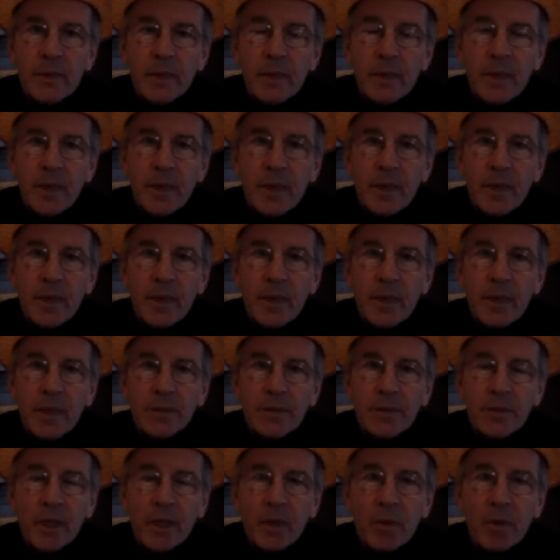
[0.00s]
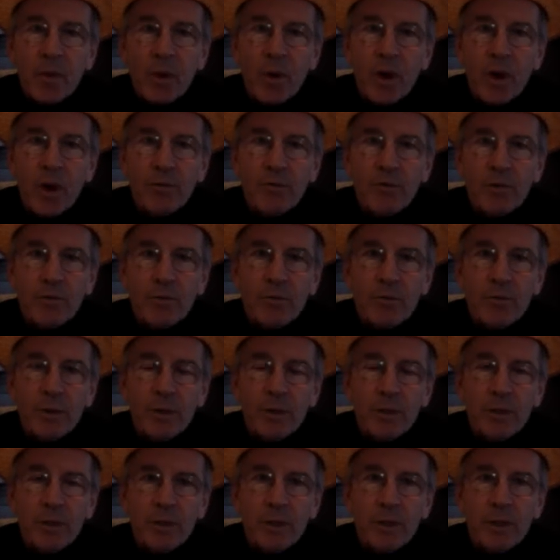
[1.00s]
they set them off.
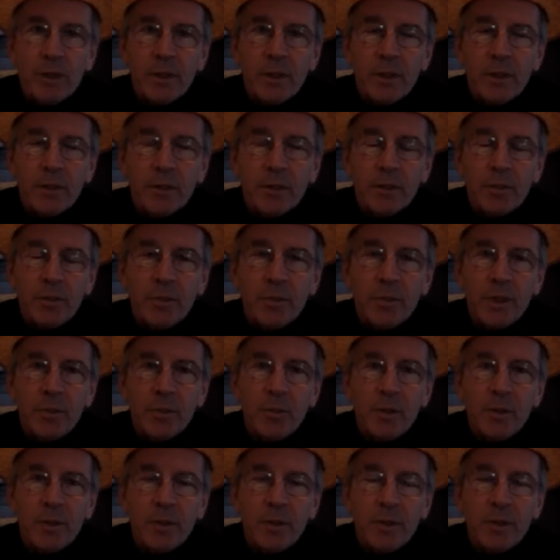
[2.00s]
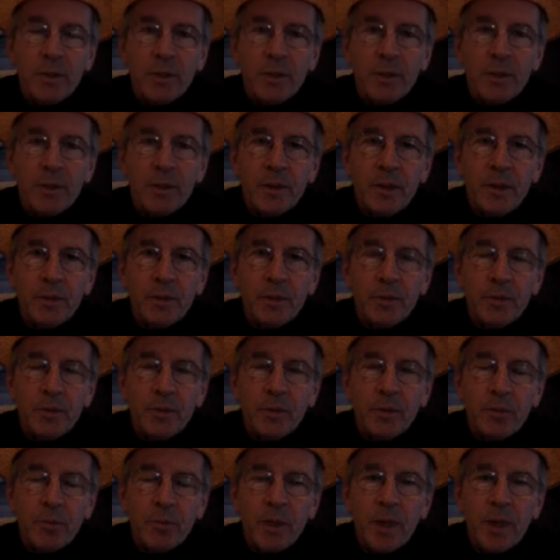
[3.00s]
Unfortunately, kill some people and do
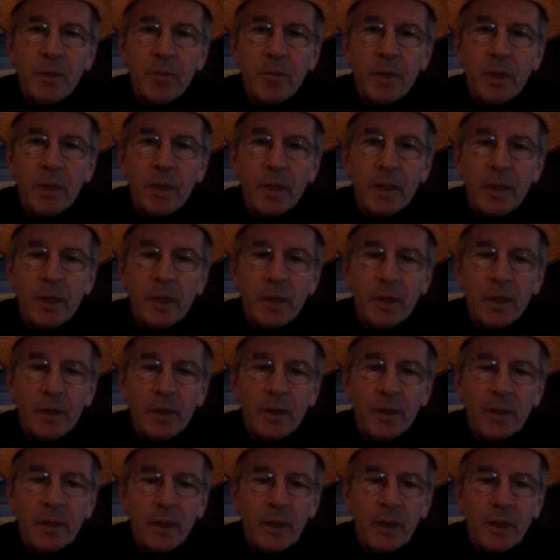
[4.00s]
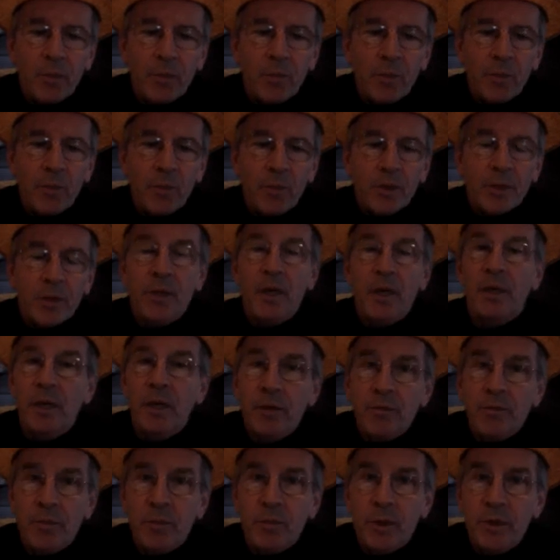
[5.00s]
some maiming. And but what does our
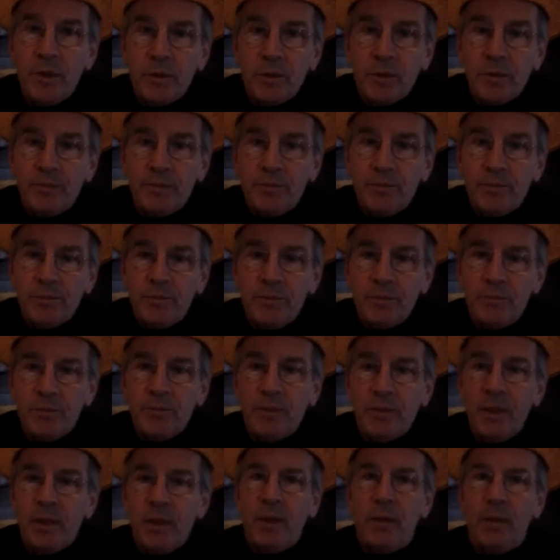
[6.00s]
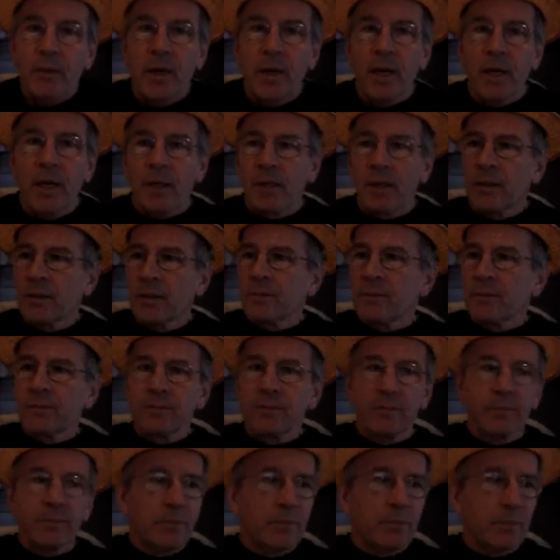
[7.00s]
government do? They go, "Hey,
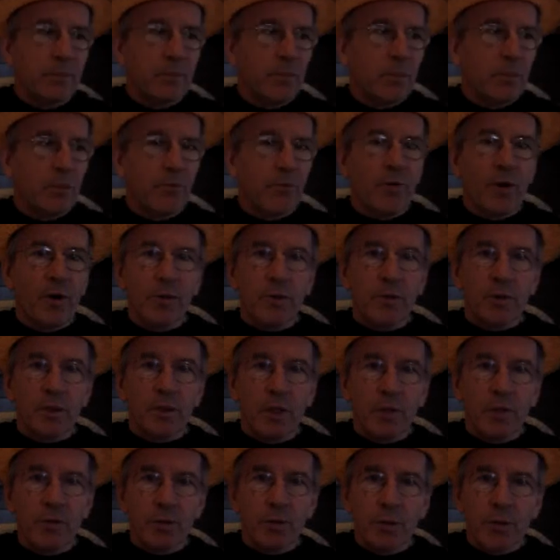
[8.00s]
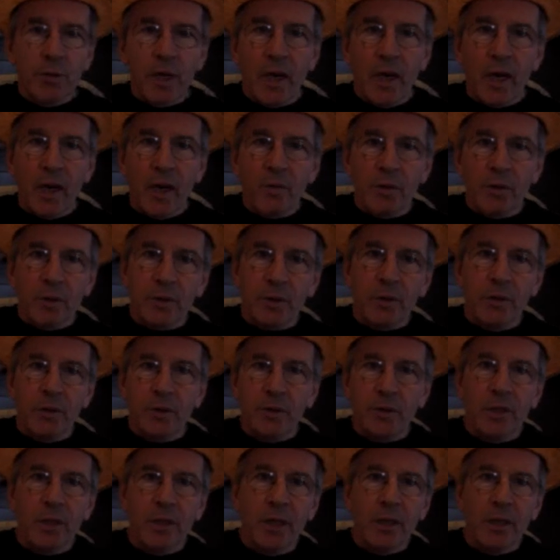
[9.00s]
folks, give us your cameras.
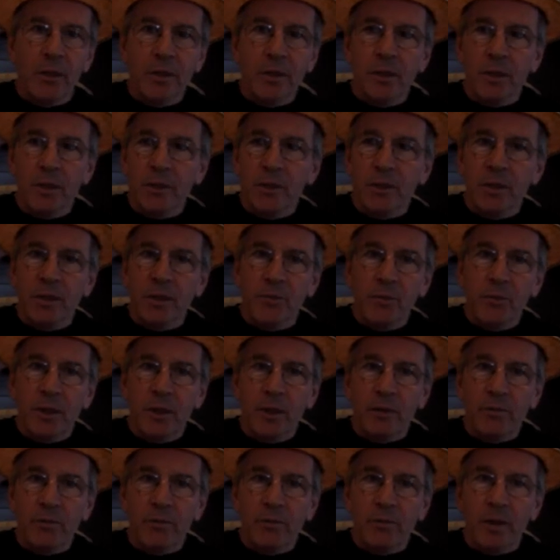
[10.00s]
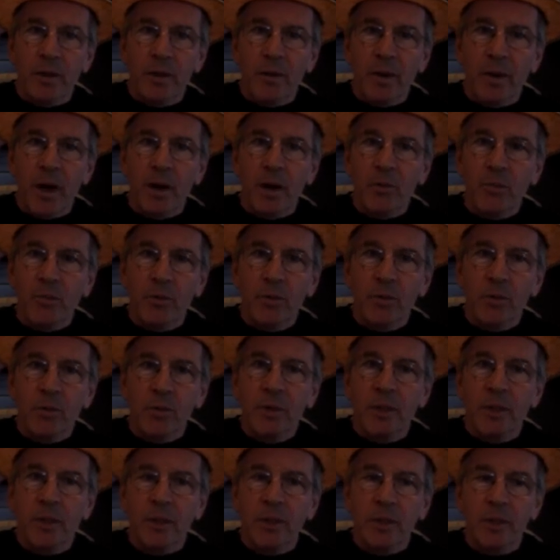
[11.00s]
Let's take a look, see if we can figure out who
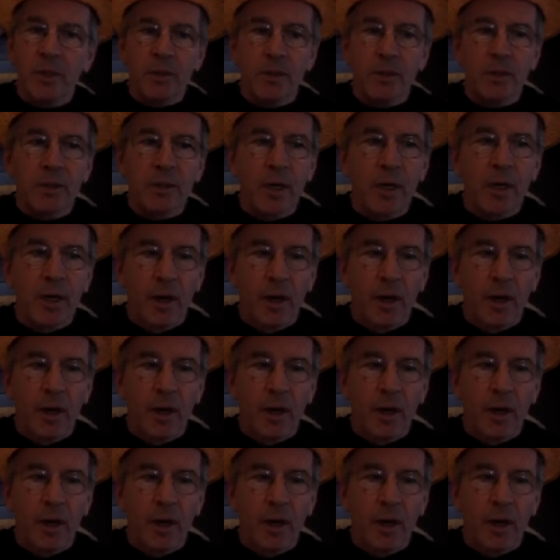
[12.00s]
did this."